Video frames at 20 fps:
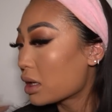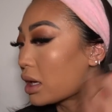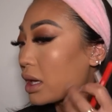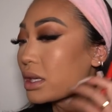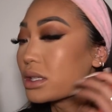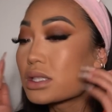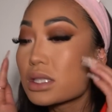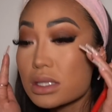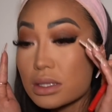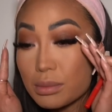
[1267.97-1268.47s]

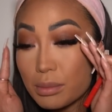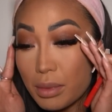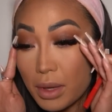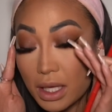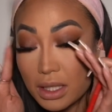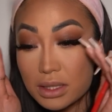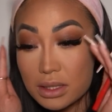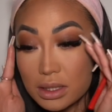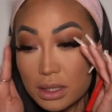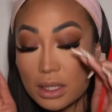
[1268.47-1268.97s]
it just
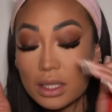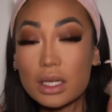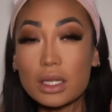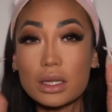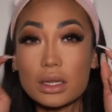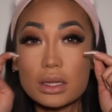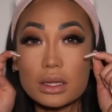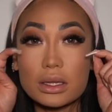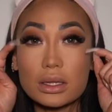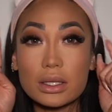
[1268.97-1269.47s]
makes it a
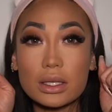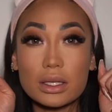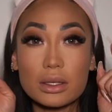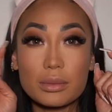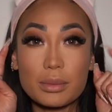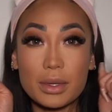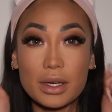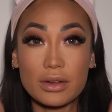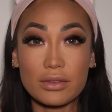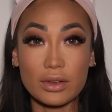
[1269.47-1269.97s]
little
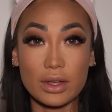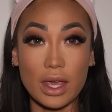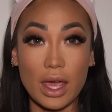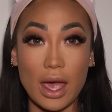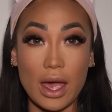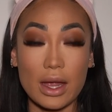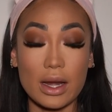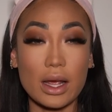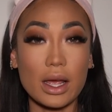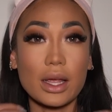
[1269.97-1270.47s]
bit of a
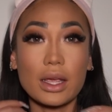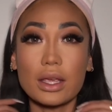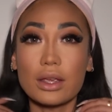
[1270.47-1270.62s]
cat eye,